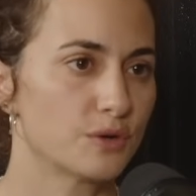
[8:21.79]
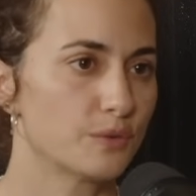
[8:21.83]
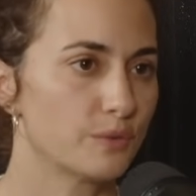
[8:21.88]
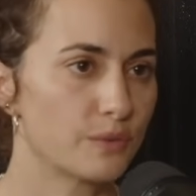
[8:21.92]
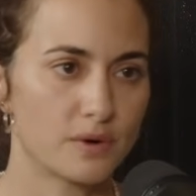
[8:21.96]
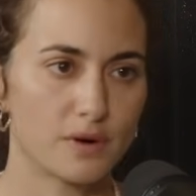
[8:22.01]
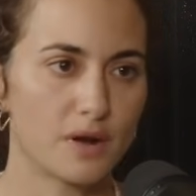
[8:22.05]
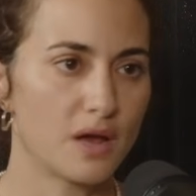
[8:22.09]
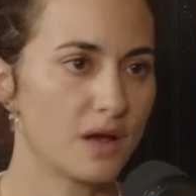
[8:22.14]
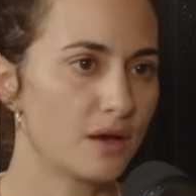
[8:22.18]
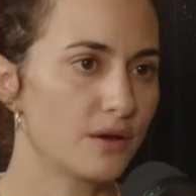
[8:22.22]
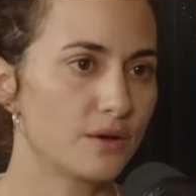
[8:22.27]
We're
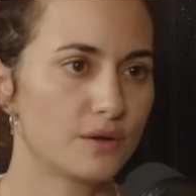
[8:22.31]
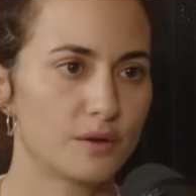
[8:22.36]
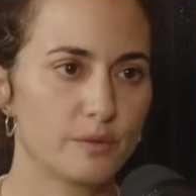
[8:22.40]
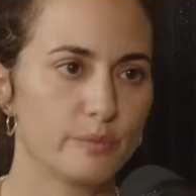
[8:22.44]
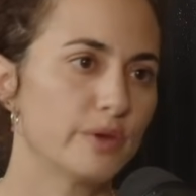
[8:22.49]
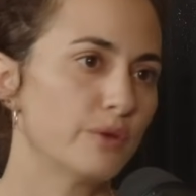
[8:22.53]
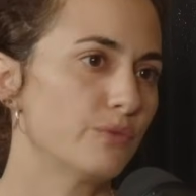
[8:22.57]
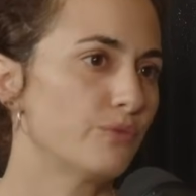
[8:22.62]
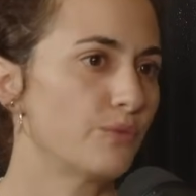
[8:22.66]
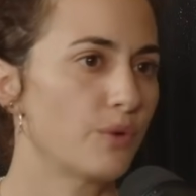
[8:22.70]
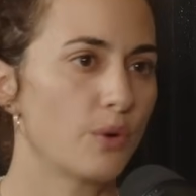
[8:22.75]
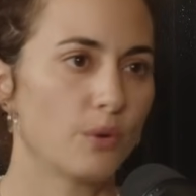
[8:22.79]
not going to be
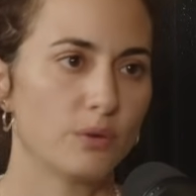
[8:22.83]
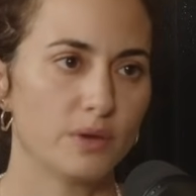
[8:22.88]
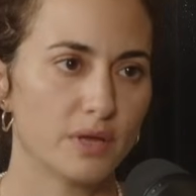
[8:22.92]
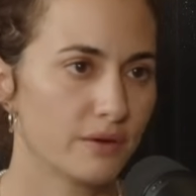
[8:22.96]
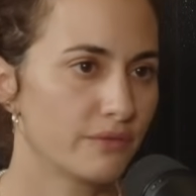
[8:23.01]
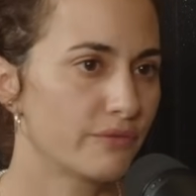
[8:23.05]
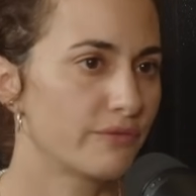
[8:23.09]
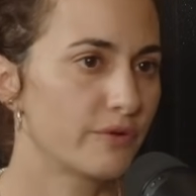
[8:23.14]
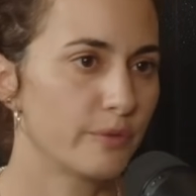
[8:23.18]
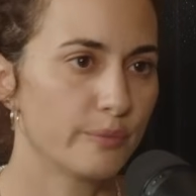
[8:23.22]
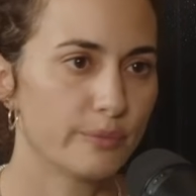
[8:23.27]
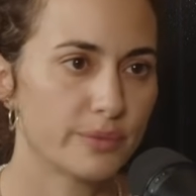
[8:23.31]
rolling
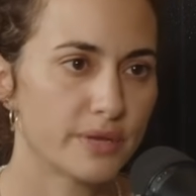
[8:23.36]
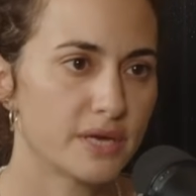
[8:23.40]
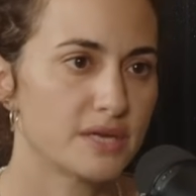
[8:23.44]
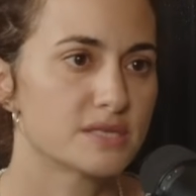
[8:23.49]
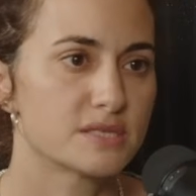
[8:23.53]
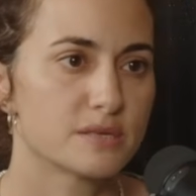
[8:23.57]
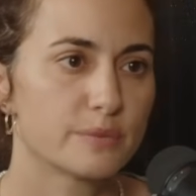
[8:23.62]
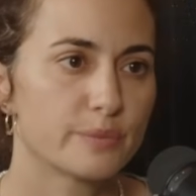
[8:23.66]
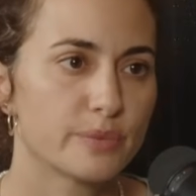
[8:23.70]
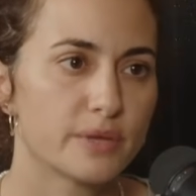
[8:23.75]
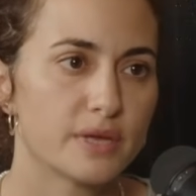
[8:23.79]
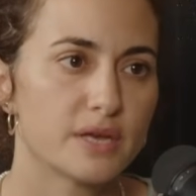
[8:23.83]
from place to
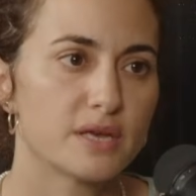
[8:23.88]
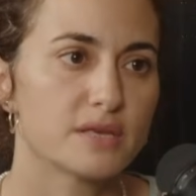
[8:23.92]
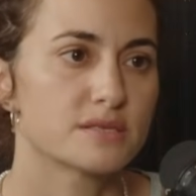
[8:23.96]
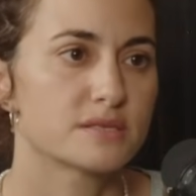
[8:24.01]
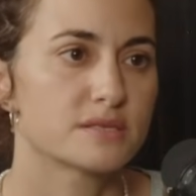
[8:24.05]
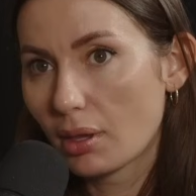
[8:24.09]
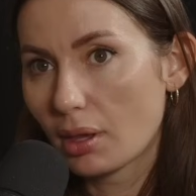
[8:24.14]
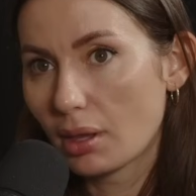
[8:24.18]
place.